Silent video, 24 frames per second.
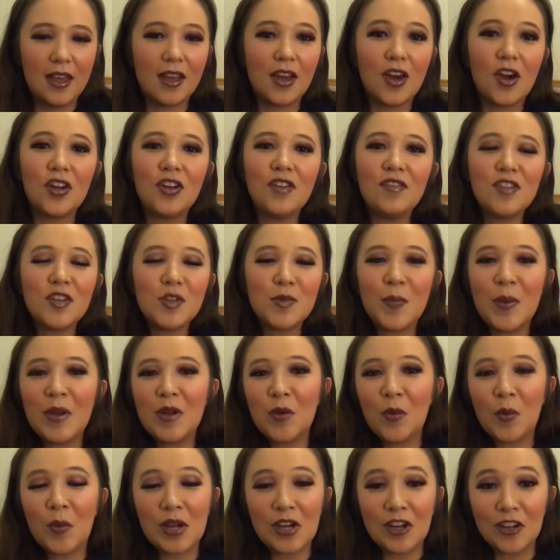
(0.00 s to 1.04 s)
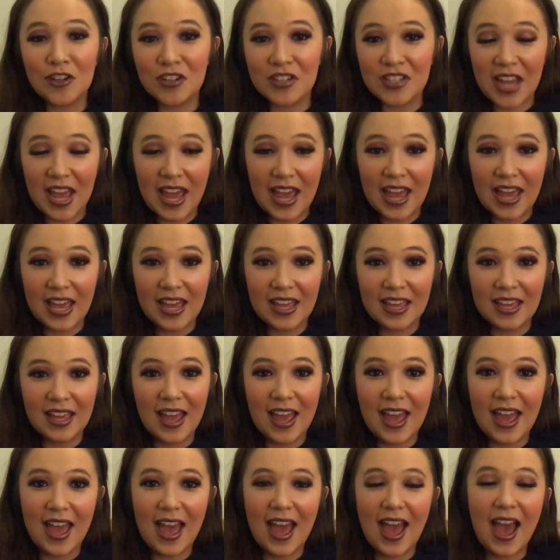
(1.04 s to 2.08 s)
Could have just been a weird
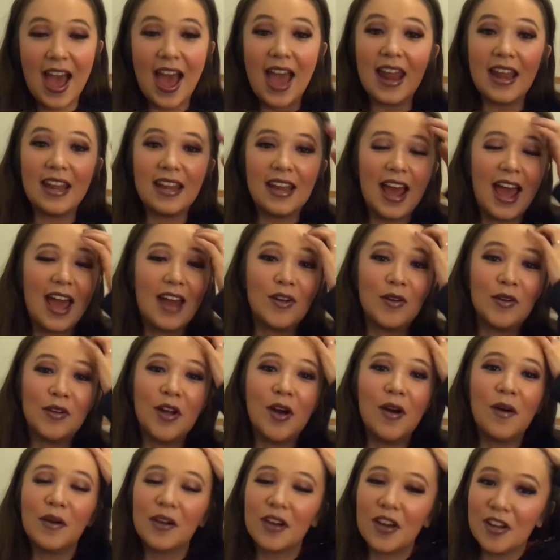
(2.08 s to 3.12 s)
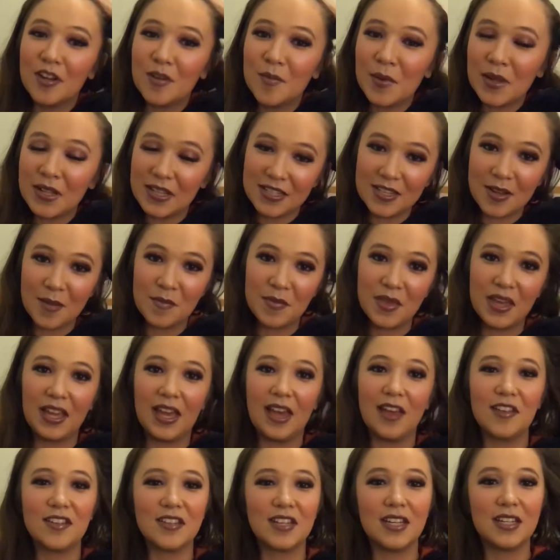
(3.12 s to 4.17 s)
day, and I don't know, could have been something
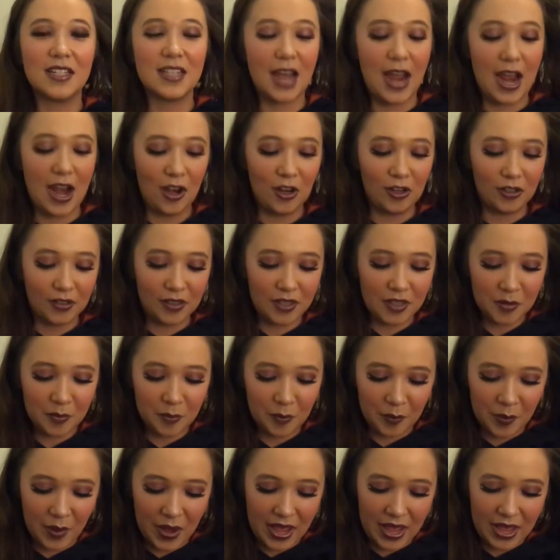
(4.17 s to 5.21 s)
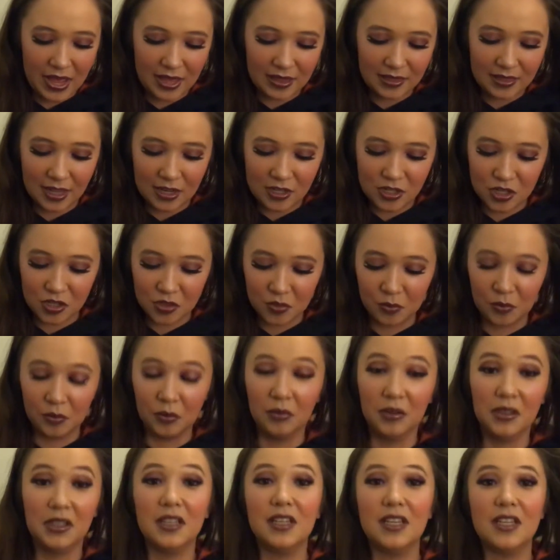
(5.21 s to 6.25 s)
else entirely, but that just
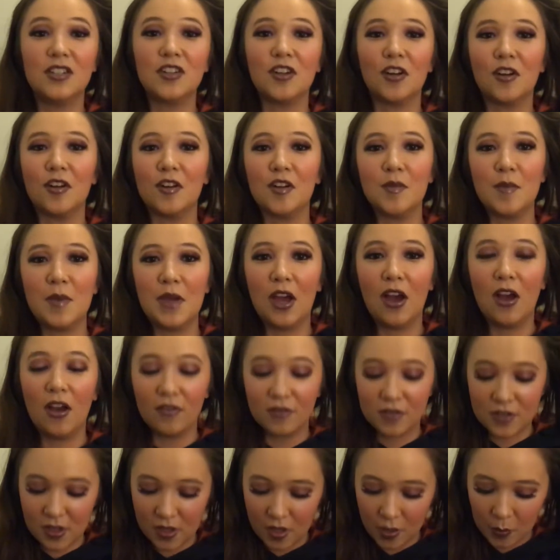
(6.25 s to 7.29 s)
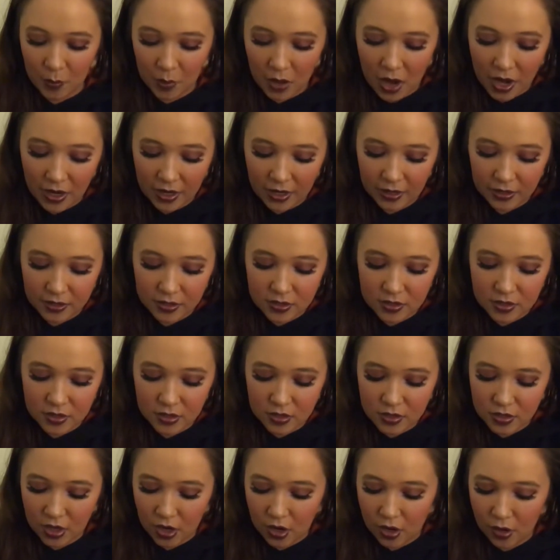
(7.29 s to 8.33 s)
really turned me off to their products.
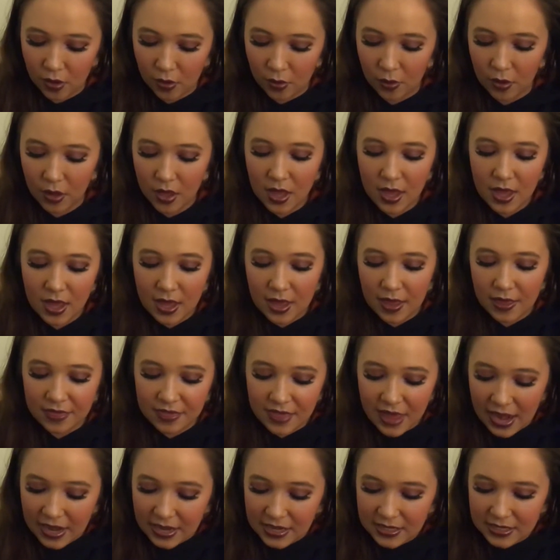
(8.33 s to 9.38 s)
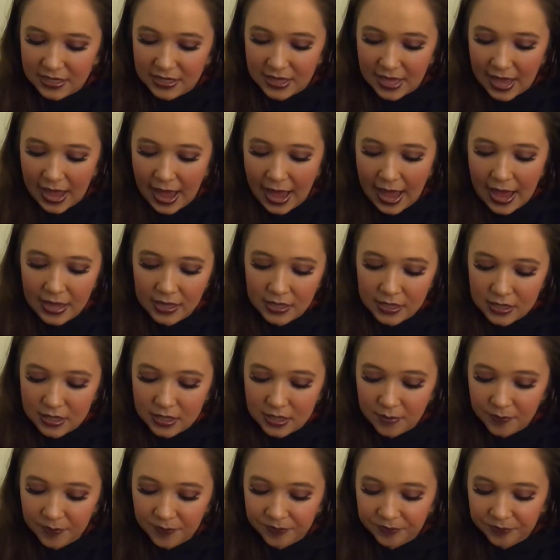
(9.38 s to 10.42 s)
So that is
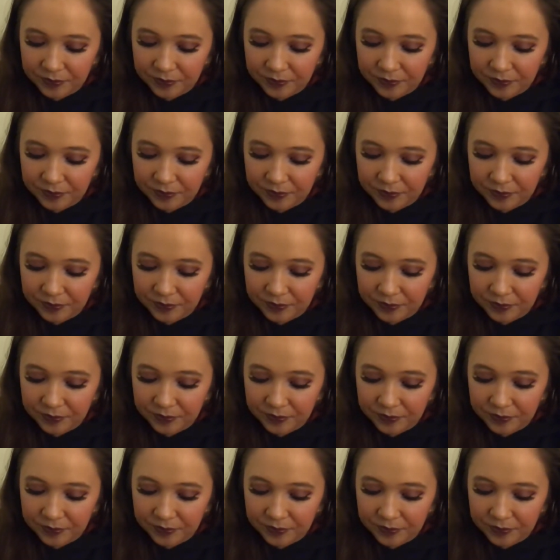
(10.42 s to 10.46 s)
that.